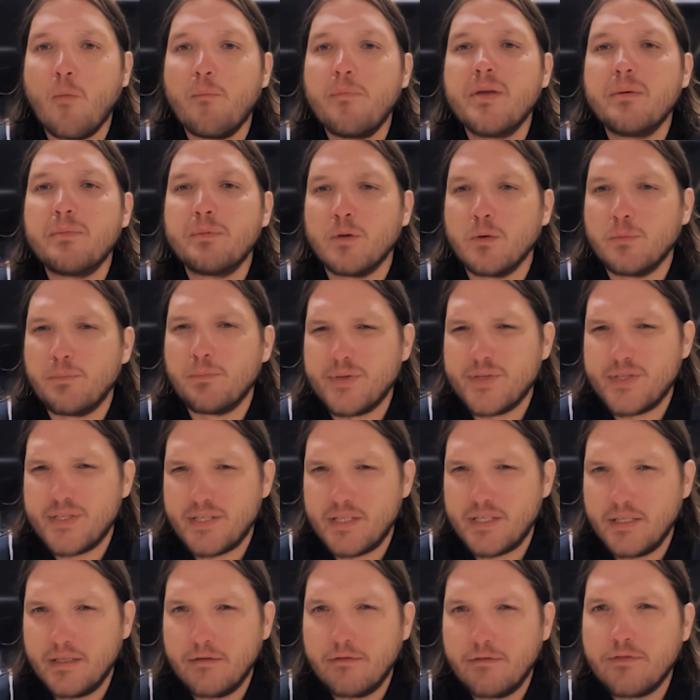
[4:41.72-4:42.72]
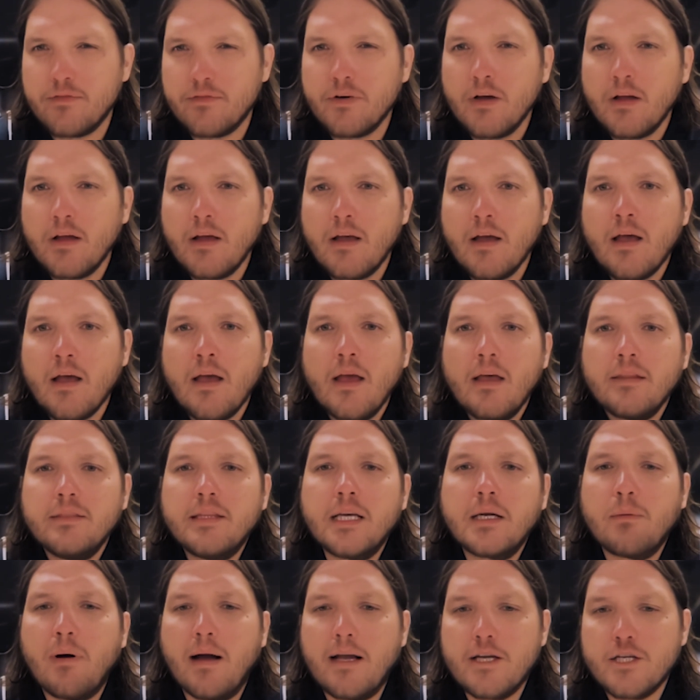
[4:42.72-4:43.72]
people perceive the
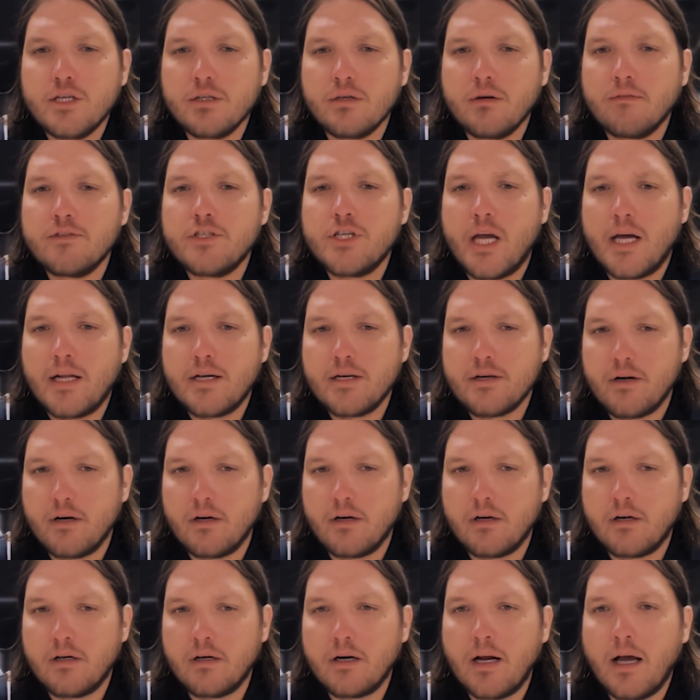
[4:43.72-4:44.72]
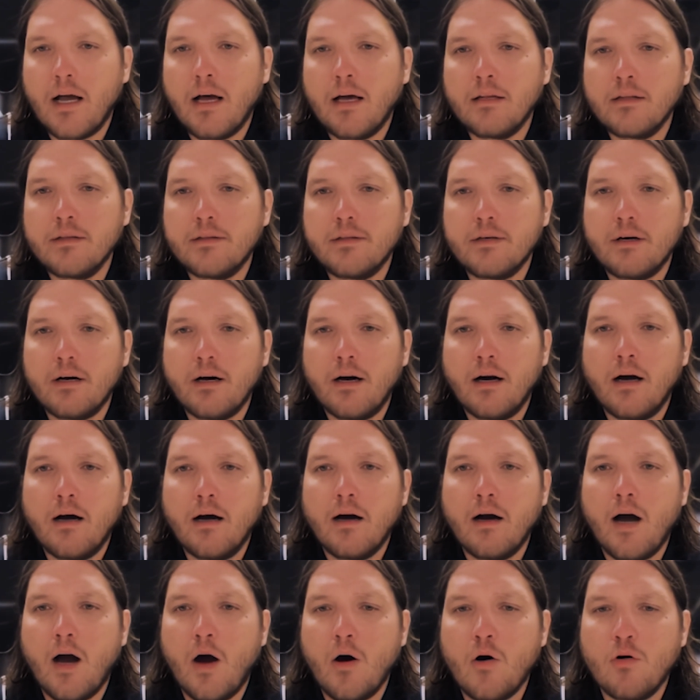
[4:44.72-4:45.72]
question of gender and
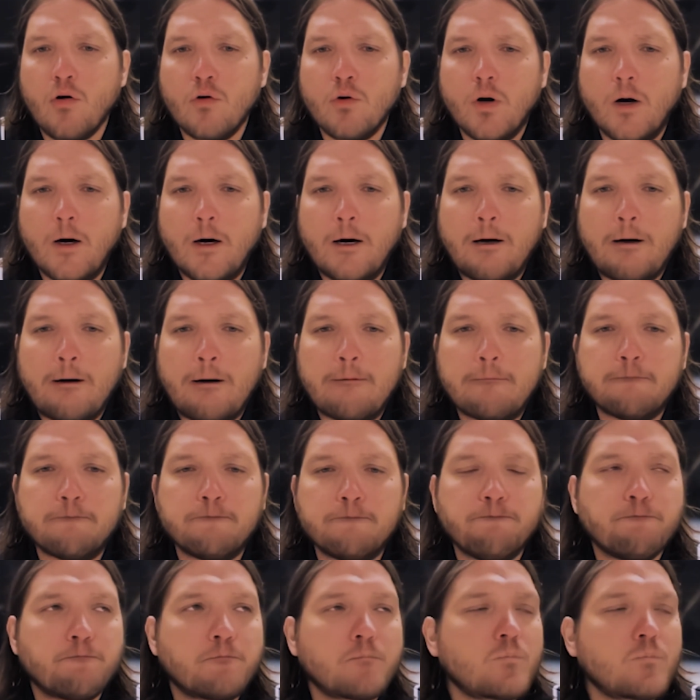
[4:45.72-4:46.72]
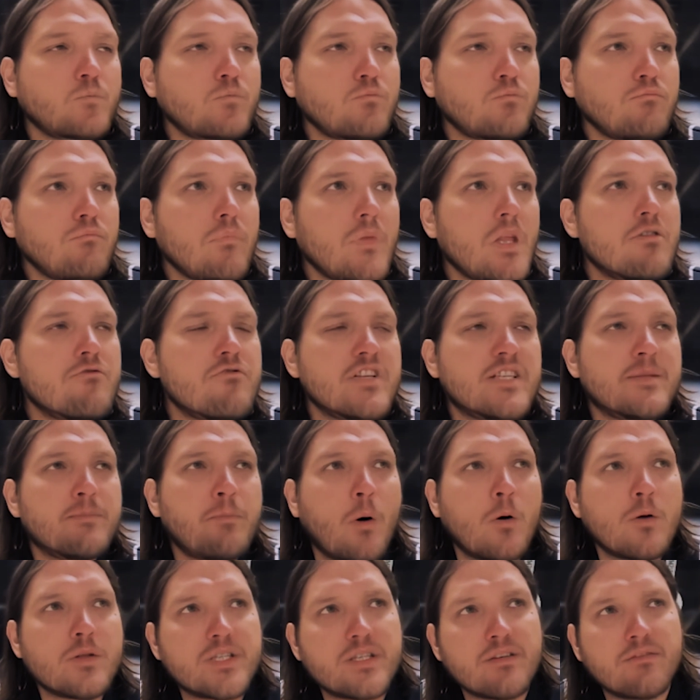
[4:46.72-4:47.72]
how
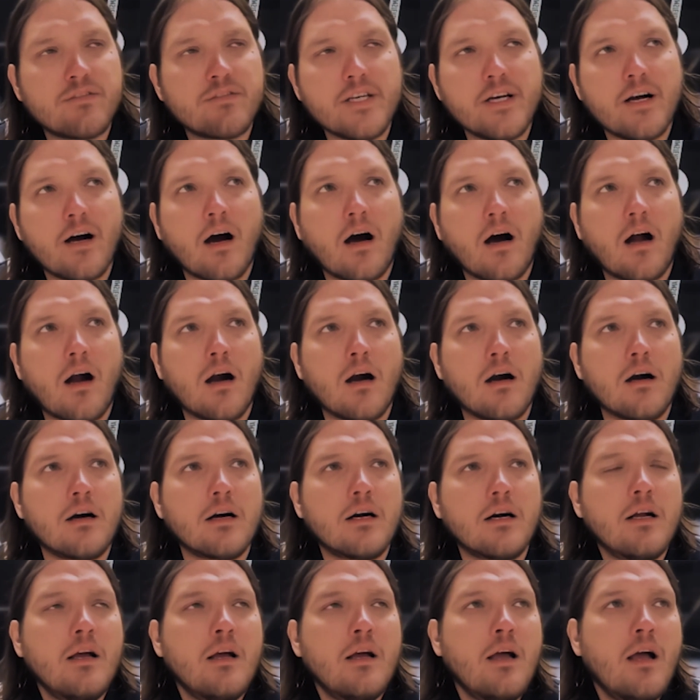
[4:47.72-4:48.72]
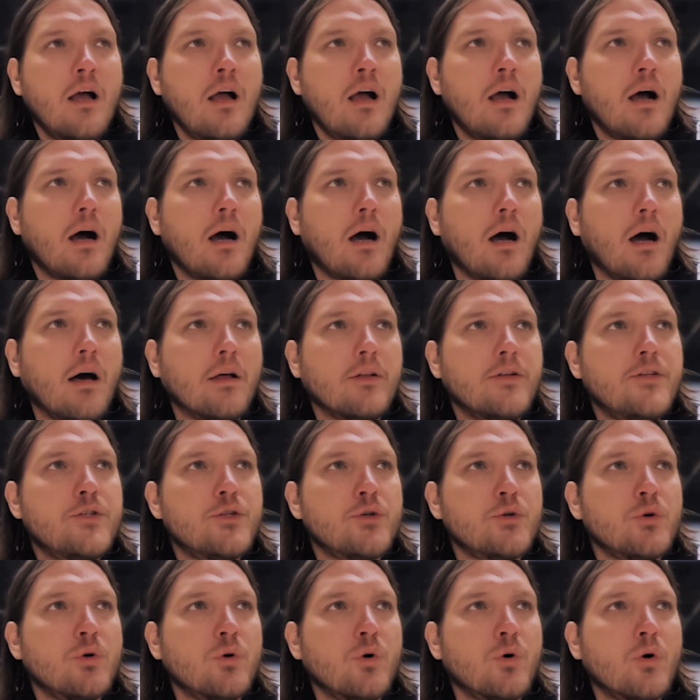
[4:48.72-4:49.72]
responsive they are
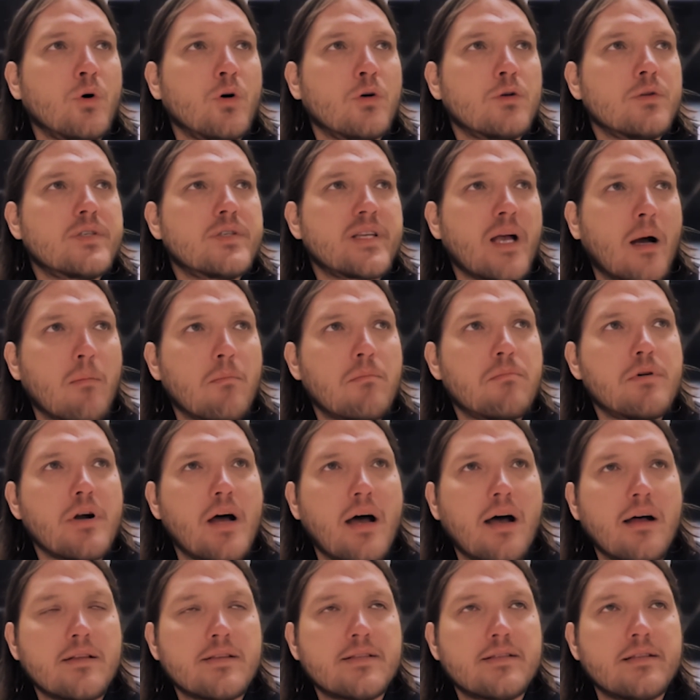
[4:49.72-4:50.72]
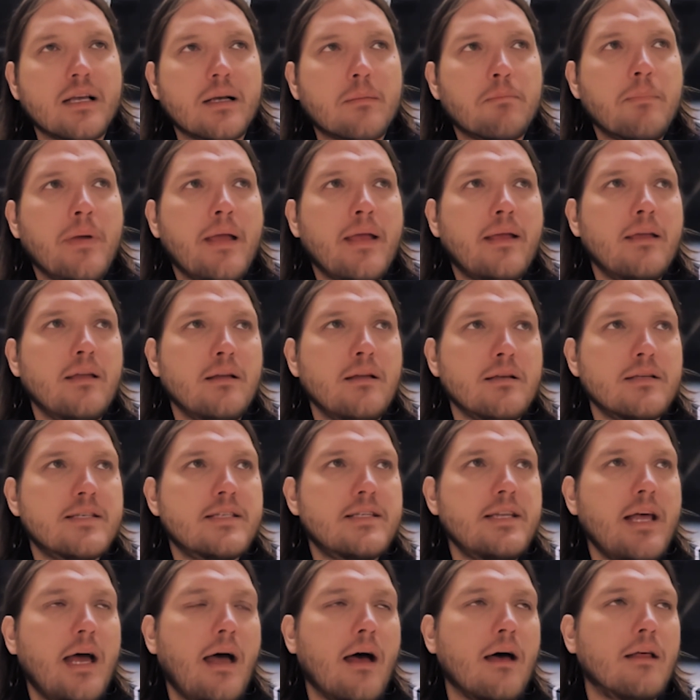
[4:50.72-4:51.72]
to some brands like making a
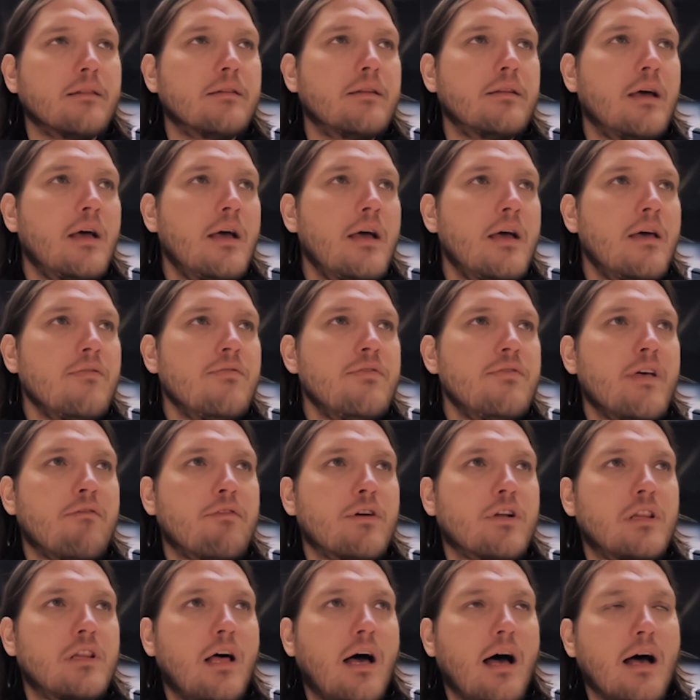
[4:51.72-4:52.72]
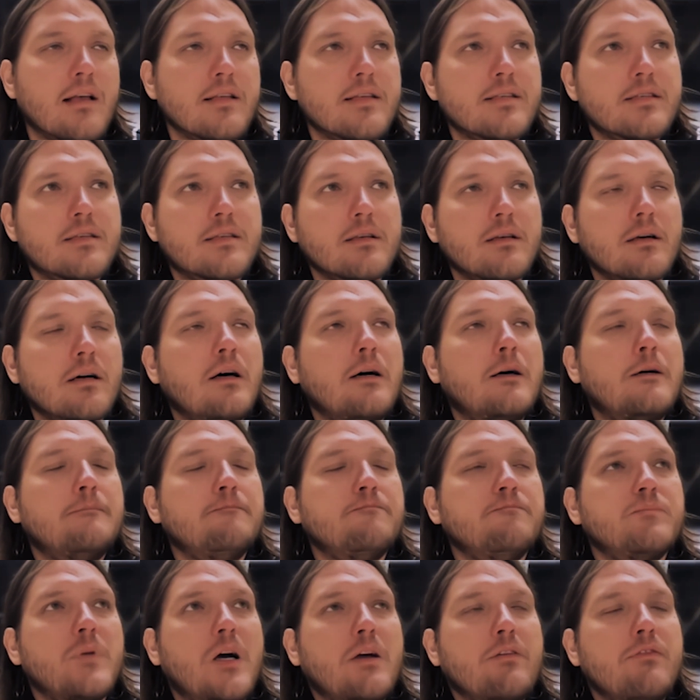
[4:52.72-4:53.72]
stand. Nevertheless,
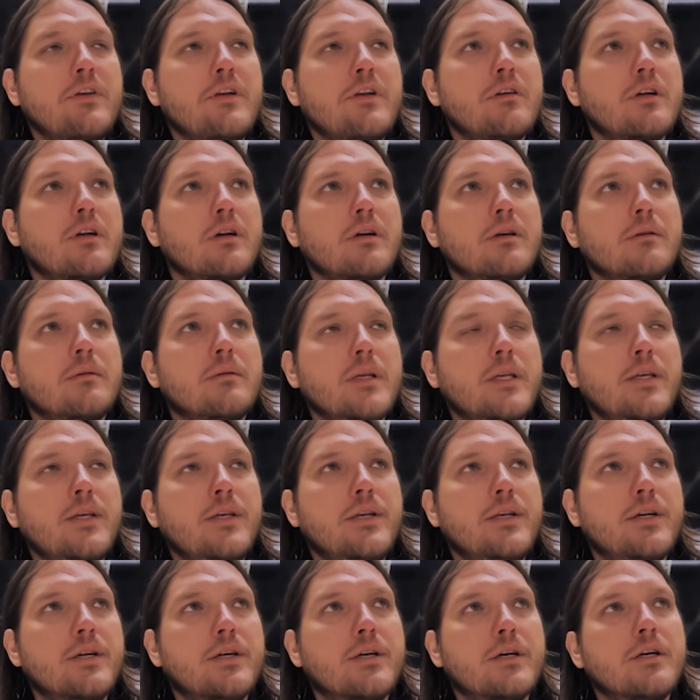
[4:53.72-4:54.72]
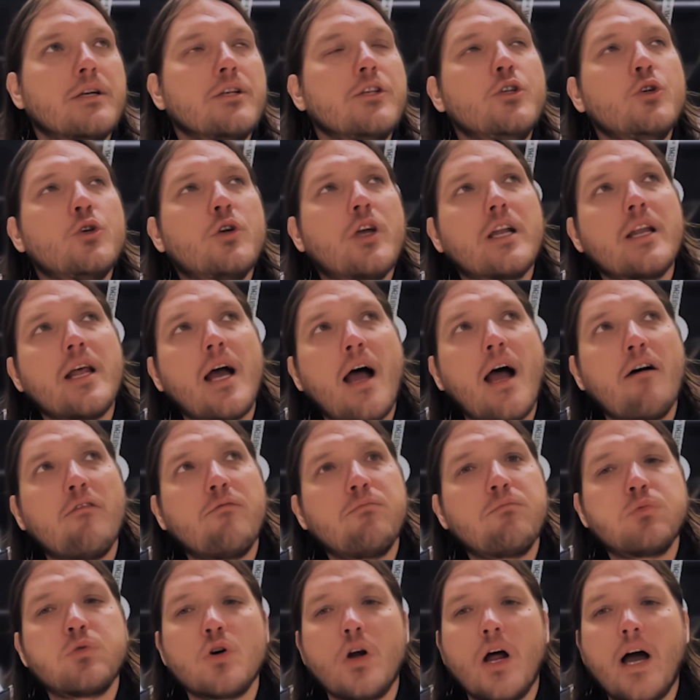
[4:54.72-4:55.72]
I think here you can
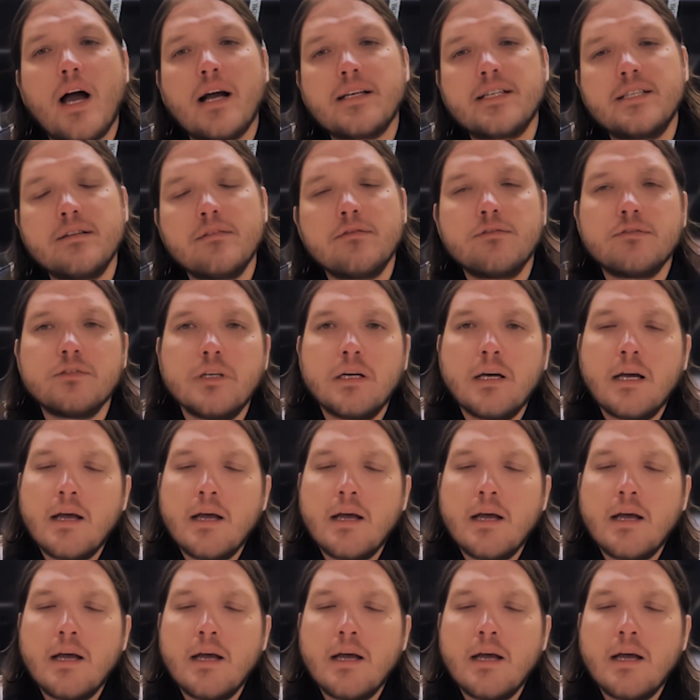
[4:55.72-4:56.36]
have proactive